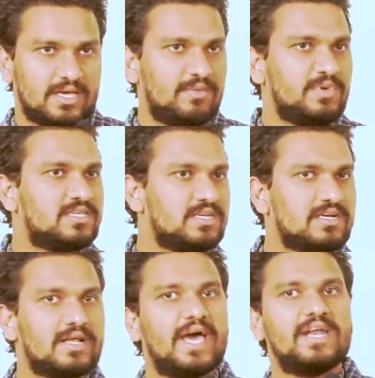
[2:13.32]
KP sir
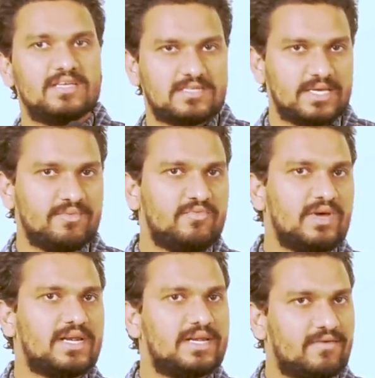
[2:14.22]
and his team
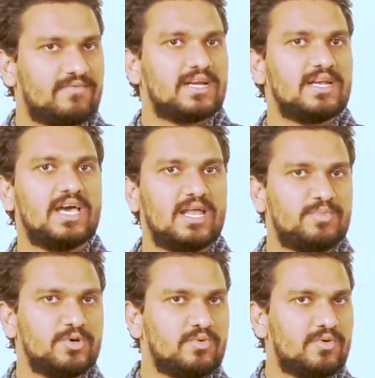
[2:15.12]
will definitely
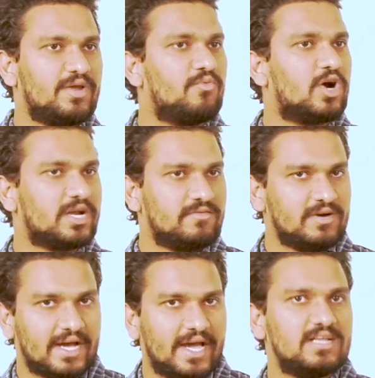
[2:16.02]
help you in
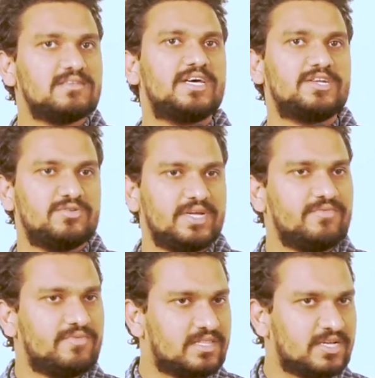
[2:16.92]
whatever guidance that you
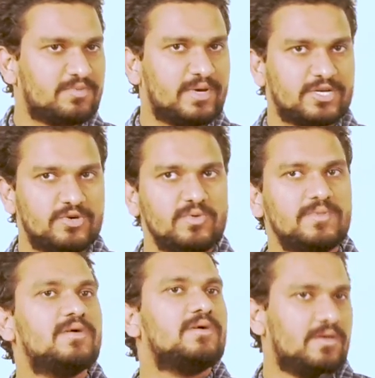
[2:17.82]
need with respect to
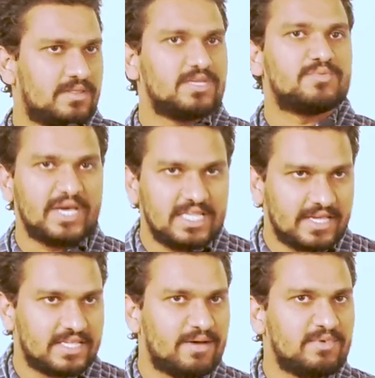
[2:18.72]
this mains
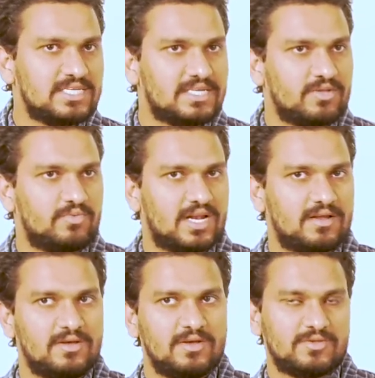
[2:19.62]
examination as well.
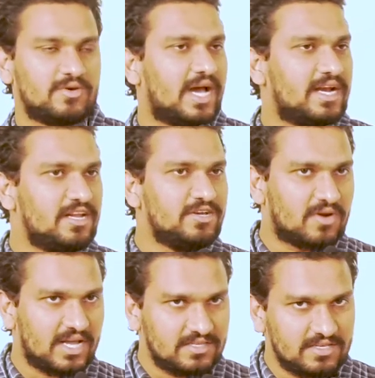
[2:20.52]
So kindly
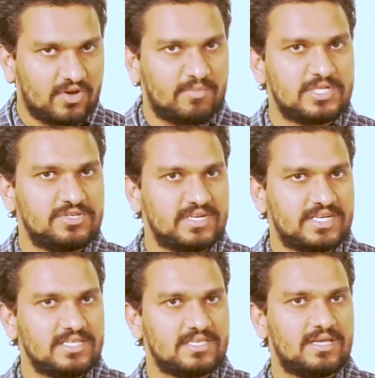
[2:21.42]
utilize these
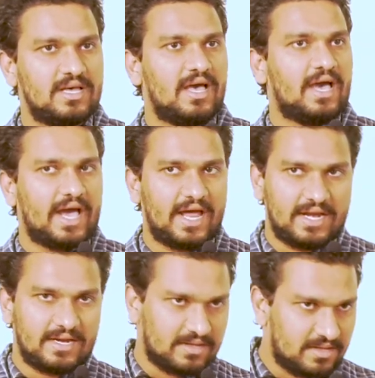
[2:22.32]
opportunities,
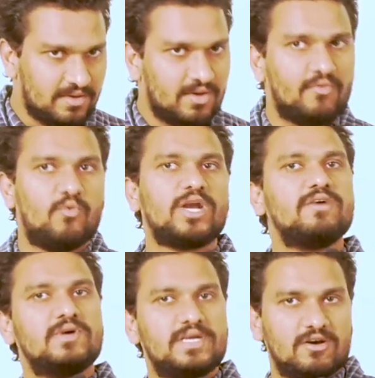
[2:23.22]
and
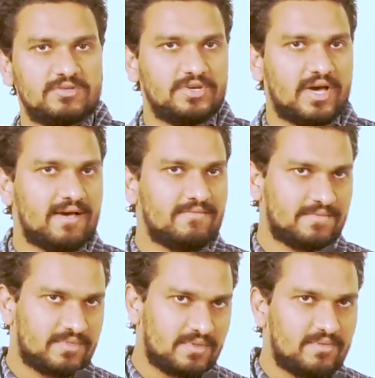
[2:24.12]
whatever doubts you have,
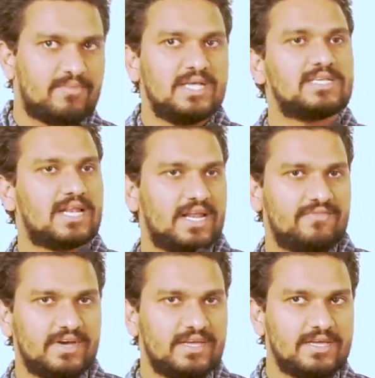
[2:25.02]
please
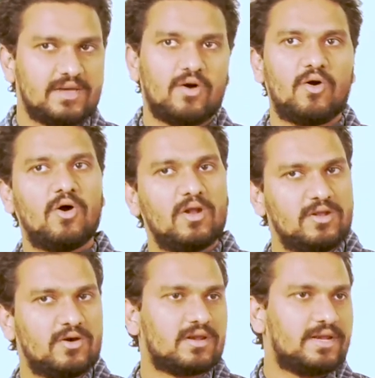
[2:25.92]
clarify all
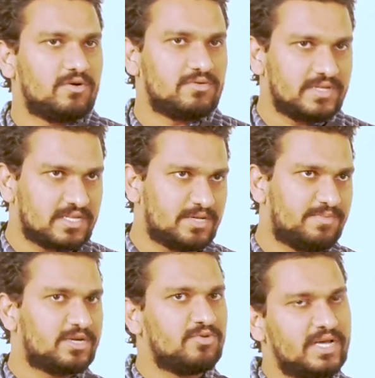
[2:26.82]
your doubts with
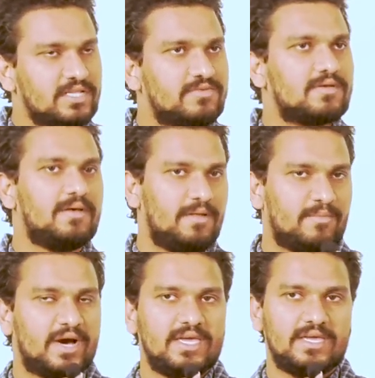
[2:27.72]
respect to mains
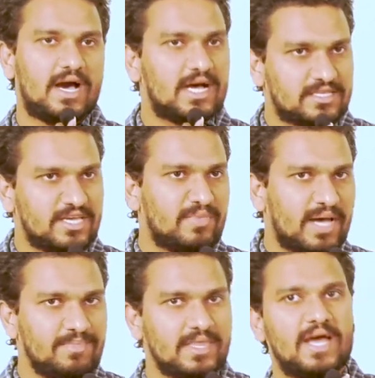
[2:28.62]
by asking
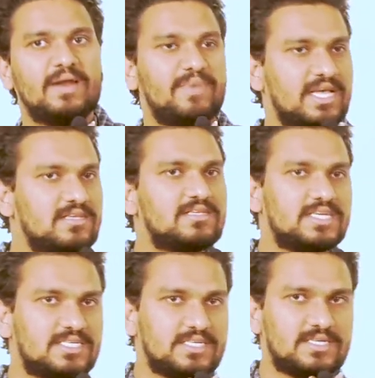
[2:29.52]
ma'am, and make this
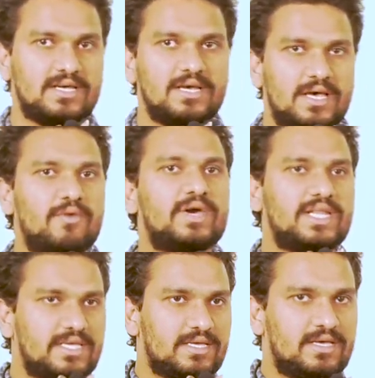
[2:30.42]
session a
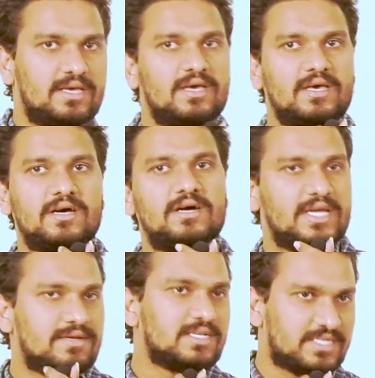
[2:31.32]
very
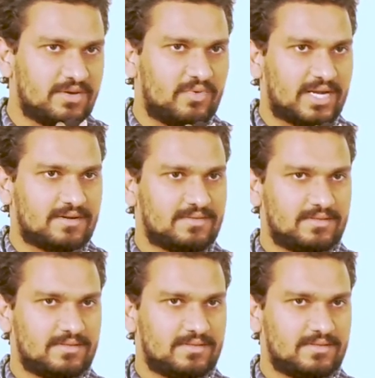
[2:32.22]
interesting one.